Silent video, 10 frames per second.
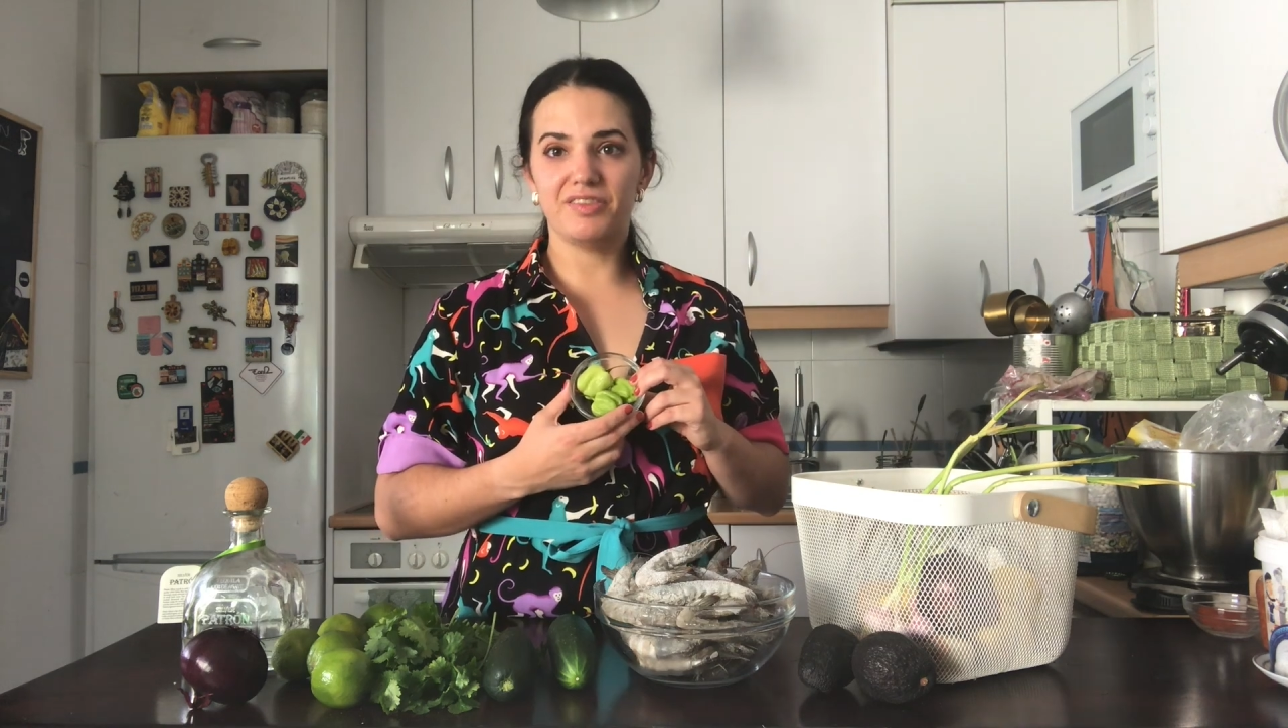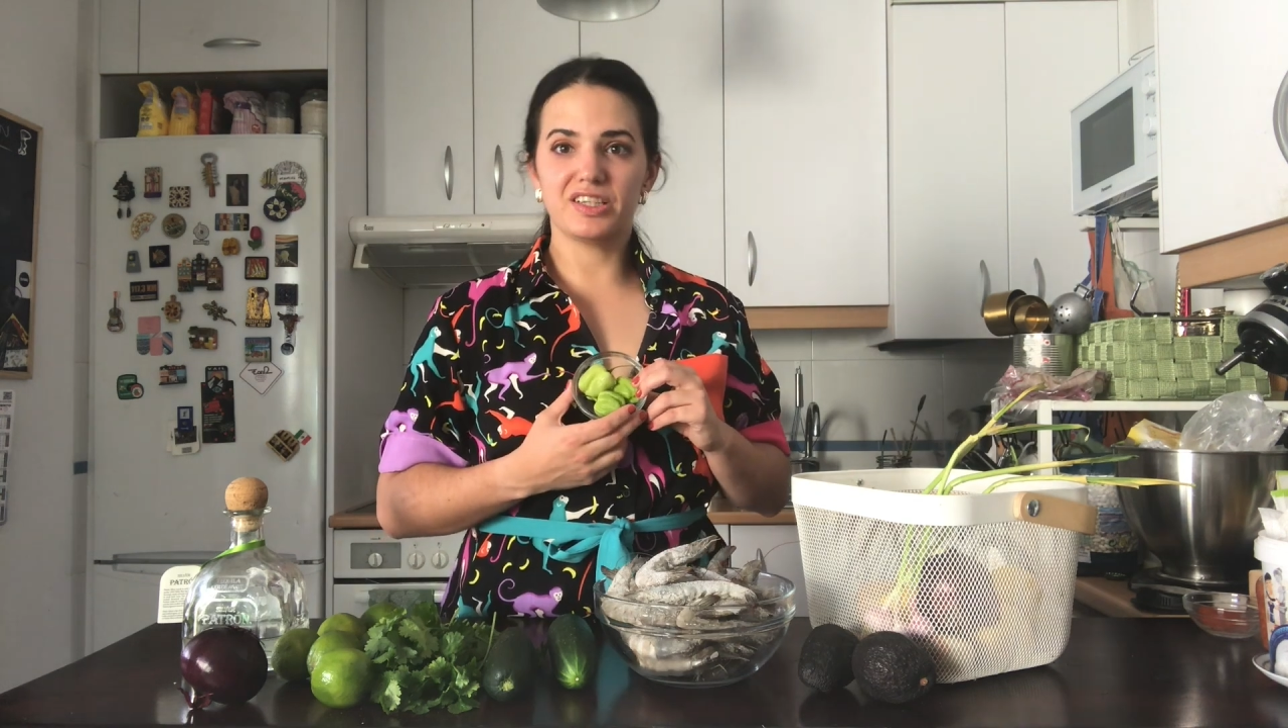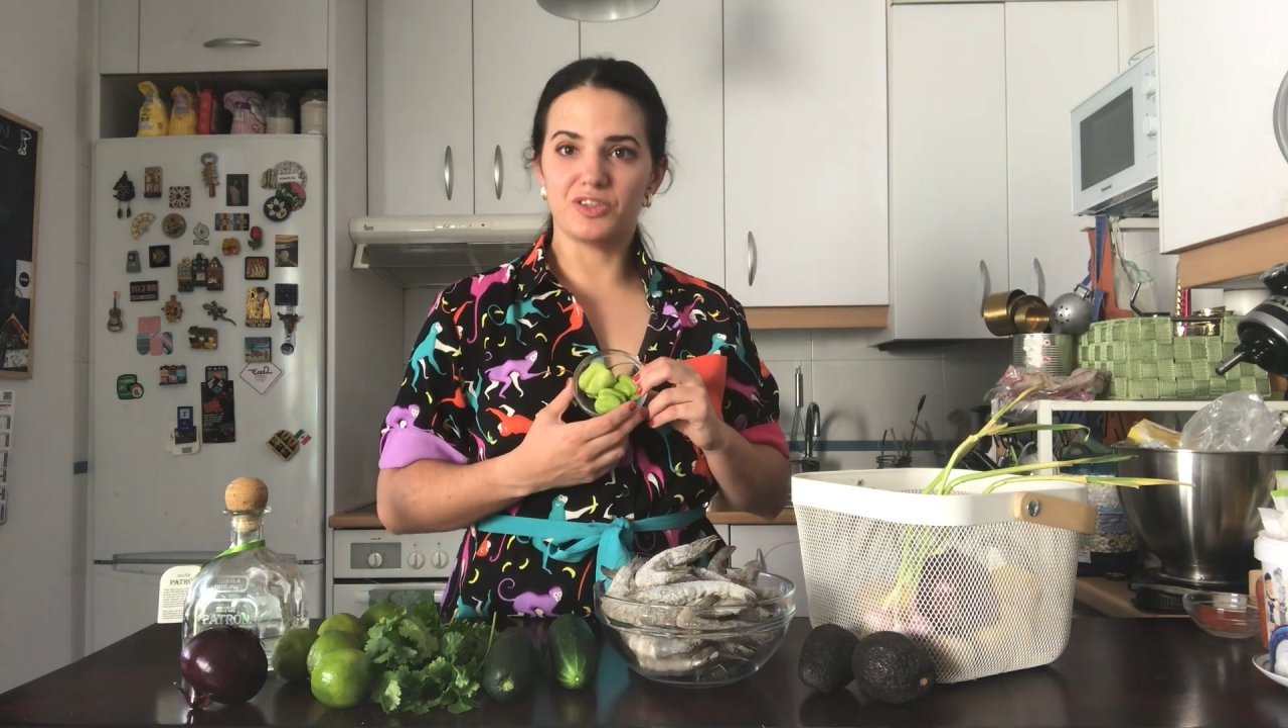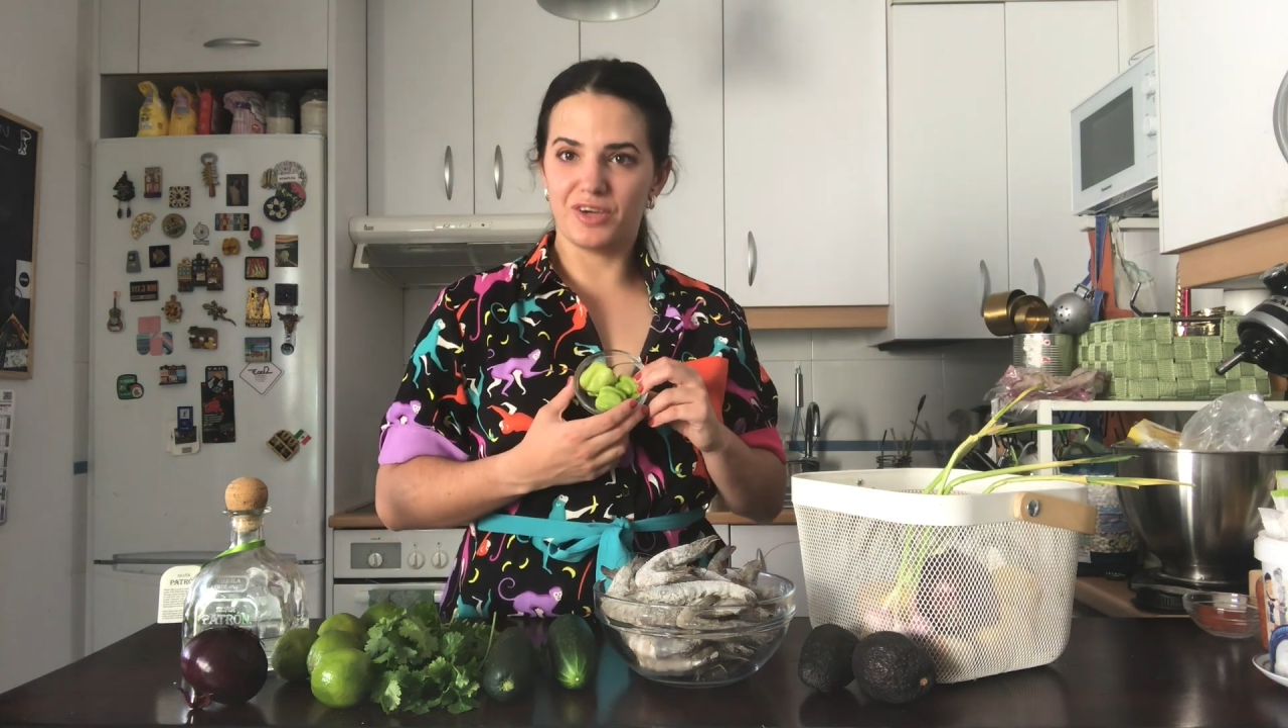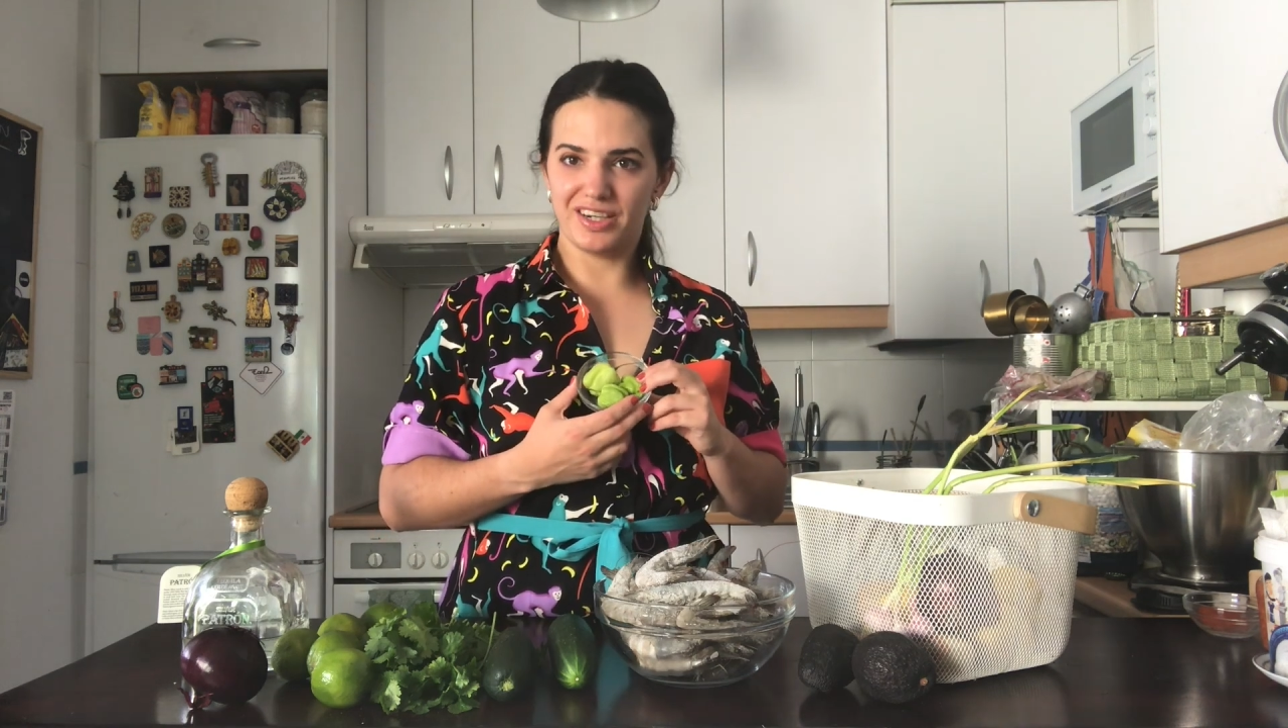
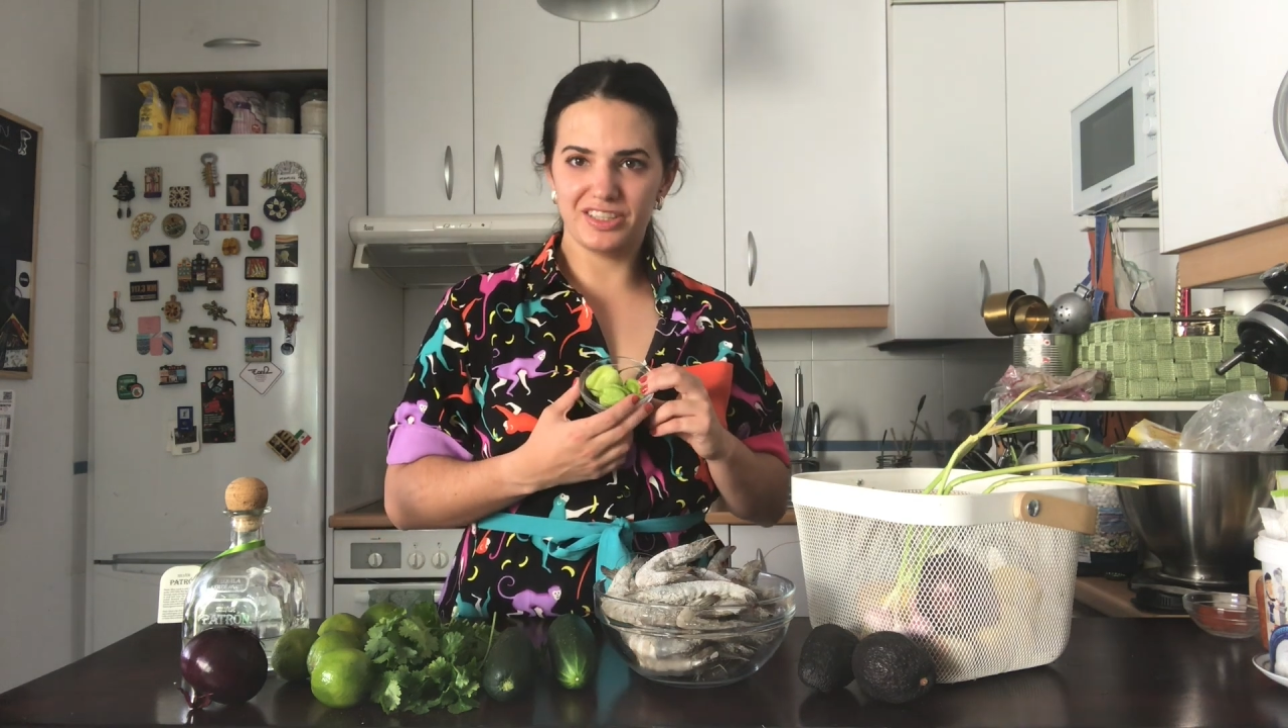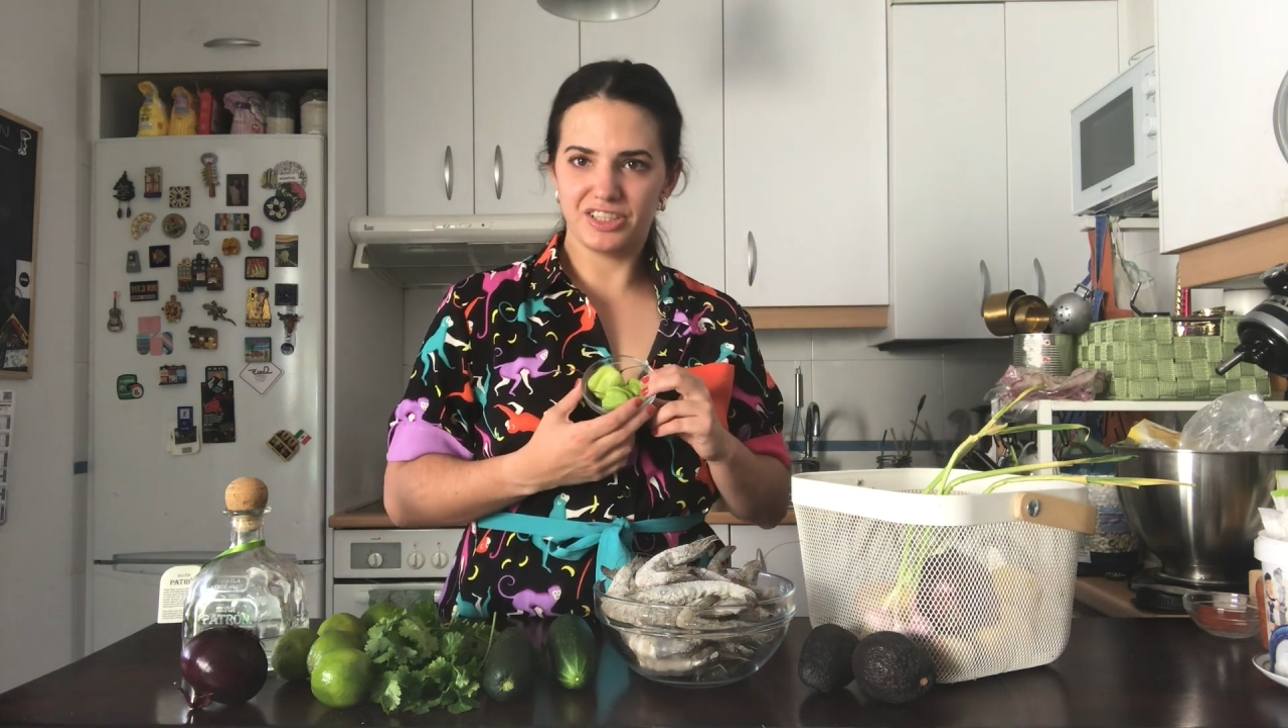Victorian